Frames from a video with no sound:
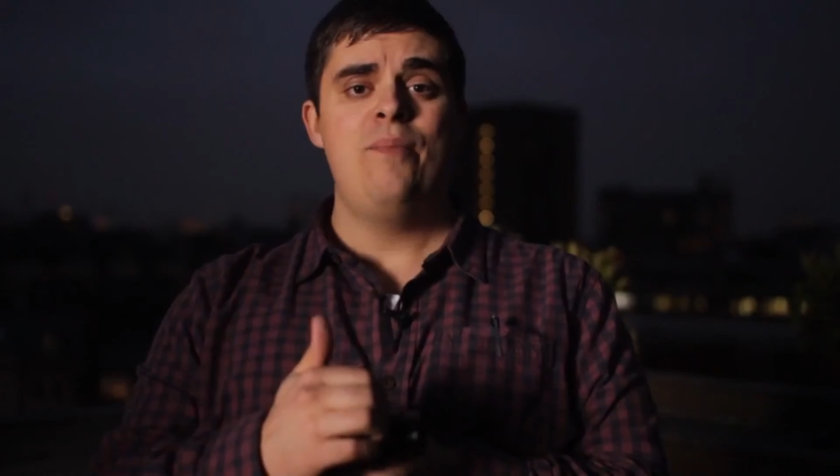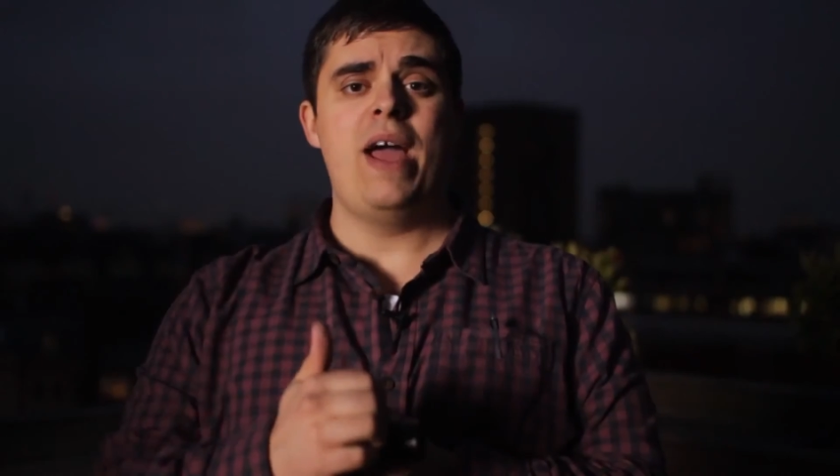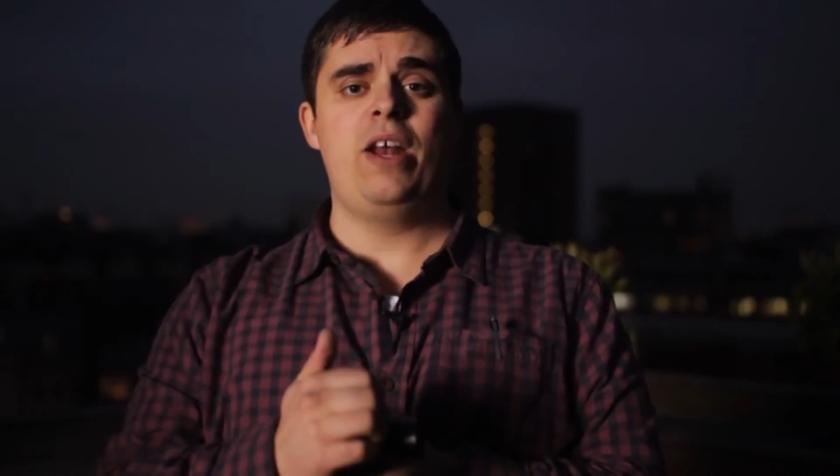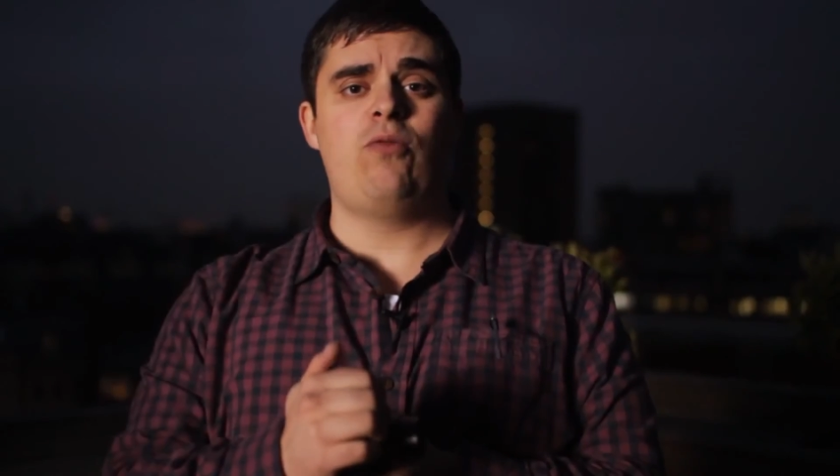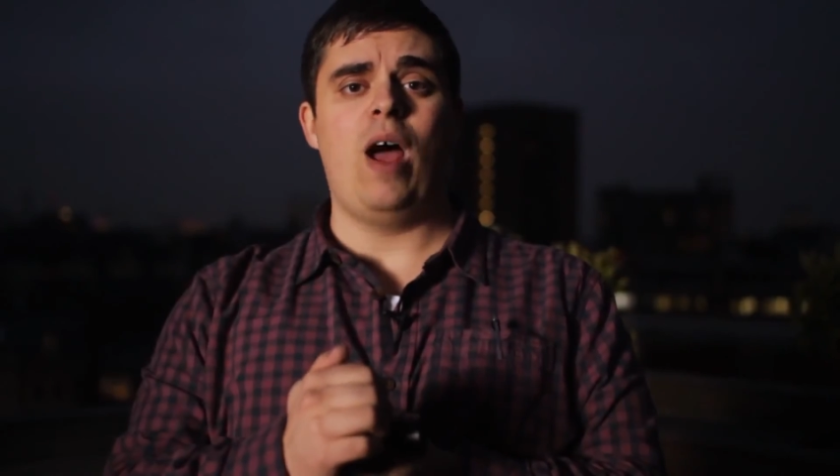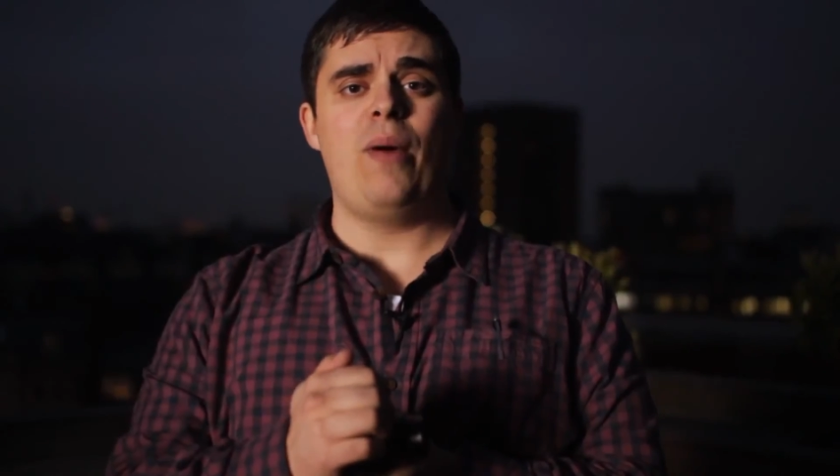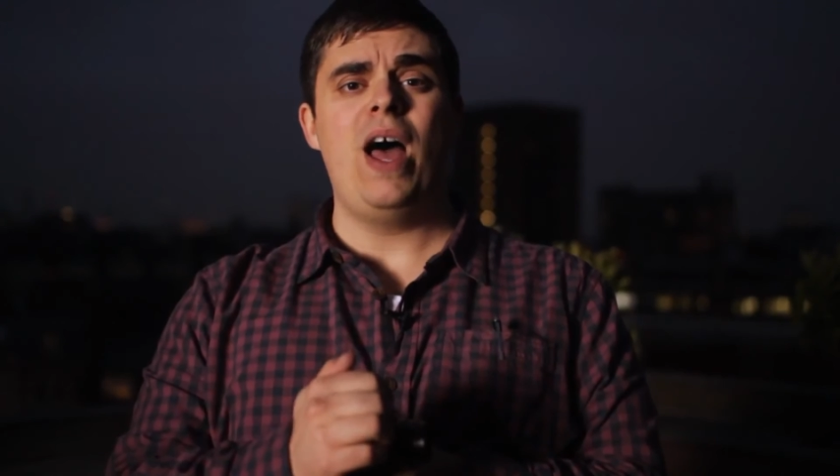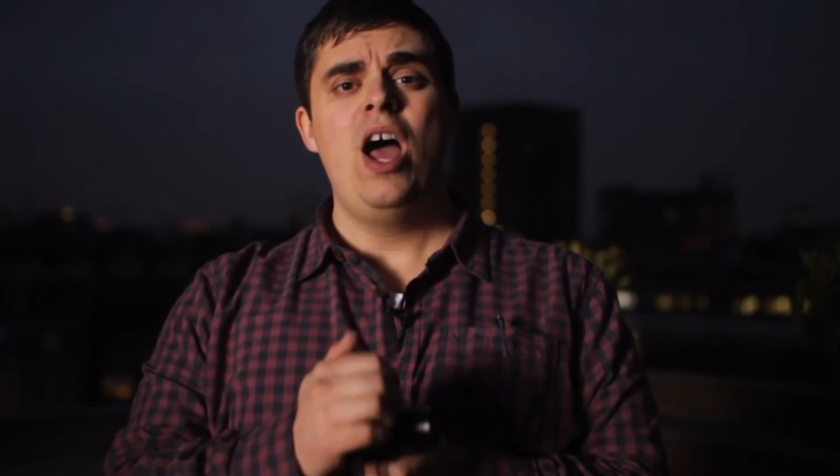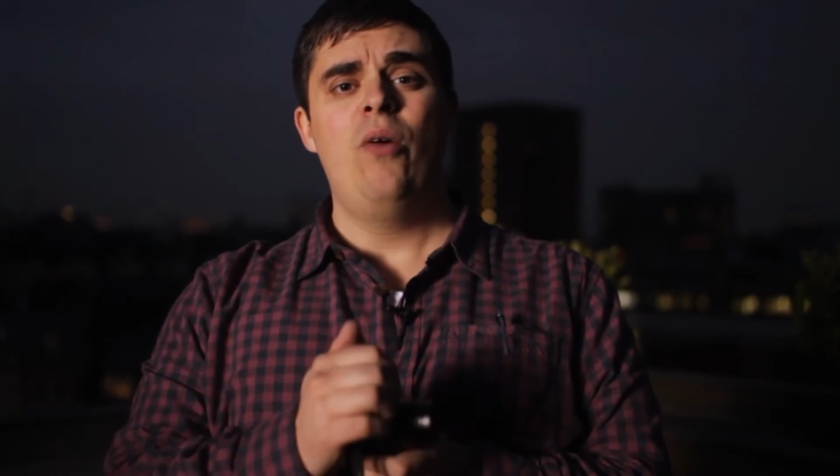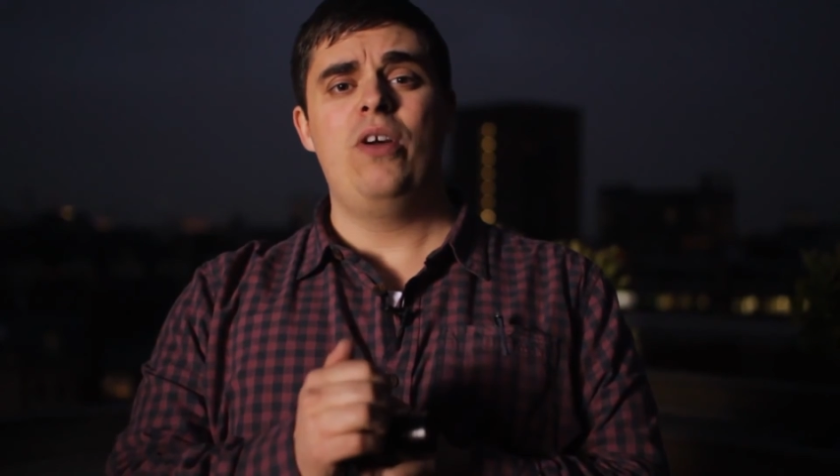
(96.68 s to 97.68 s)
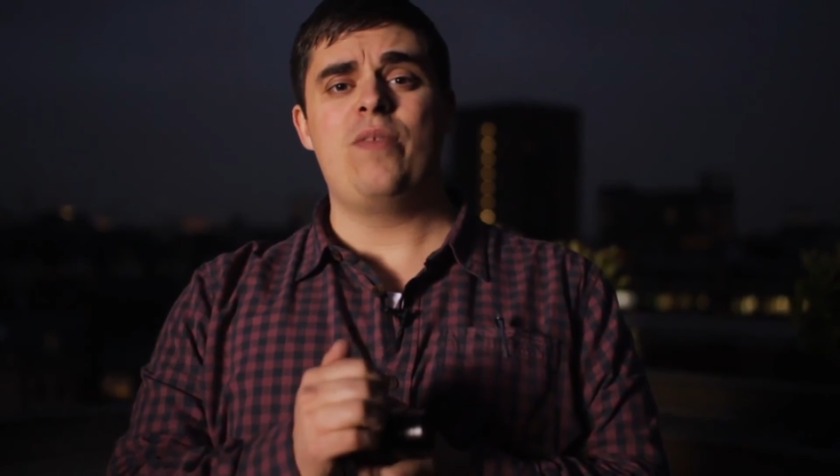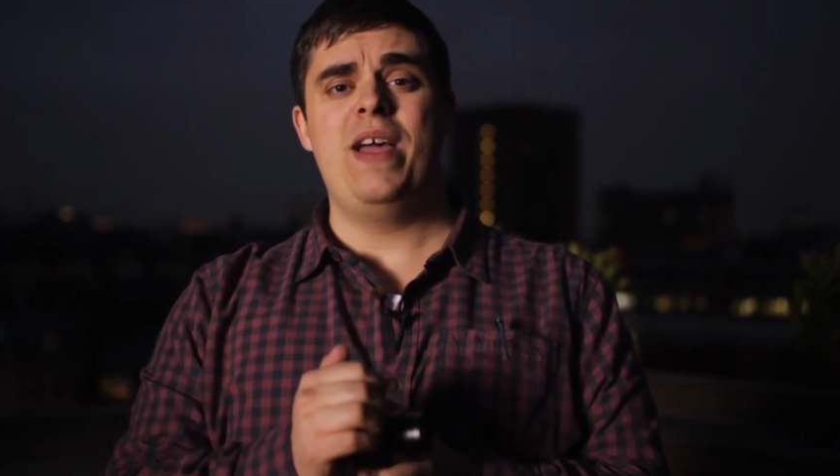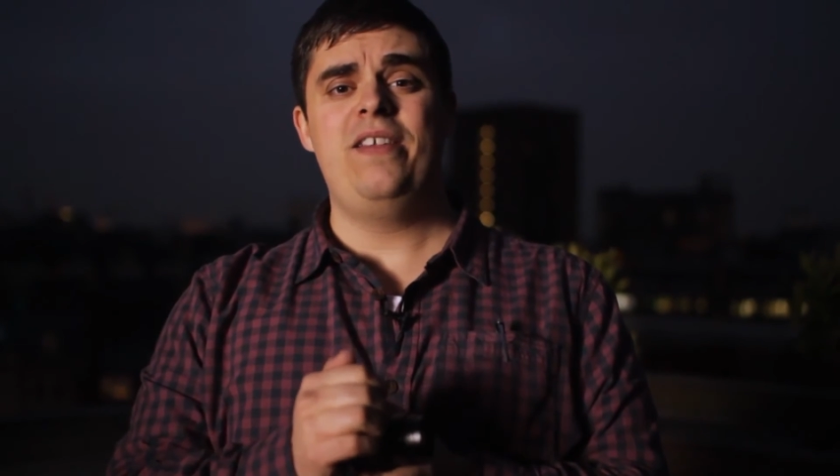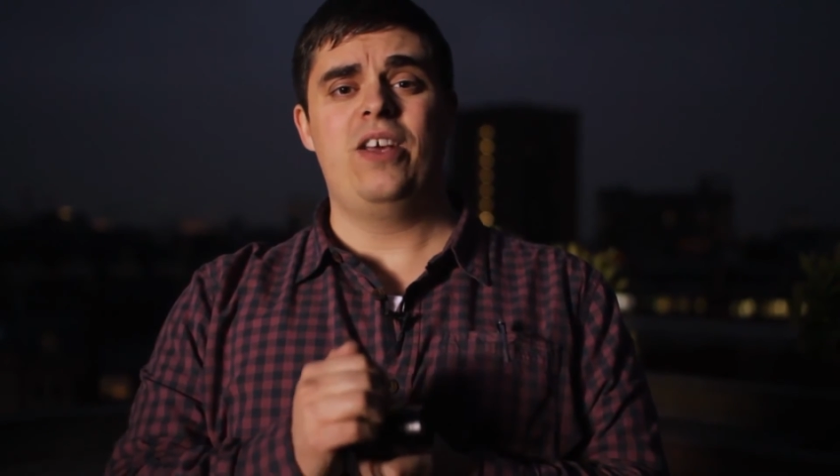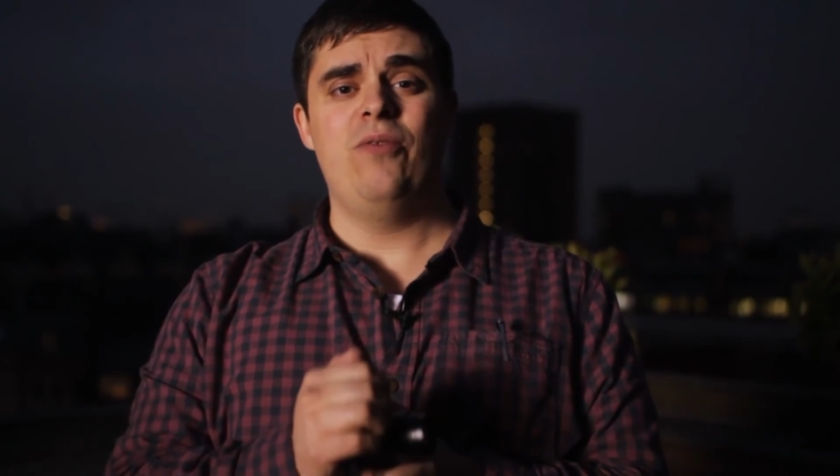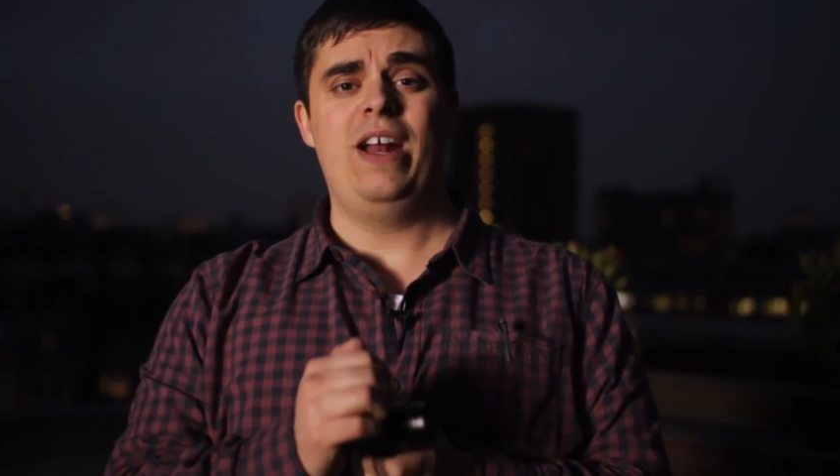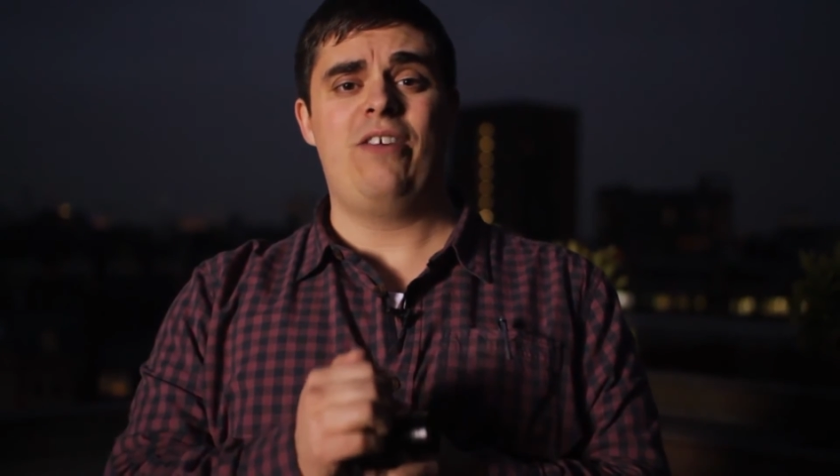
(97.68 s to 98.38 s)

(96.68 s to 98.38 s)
made of rubber, which means you can really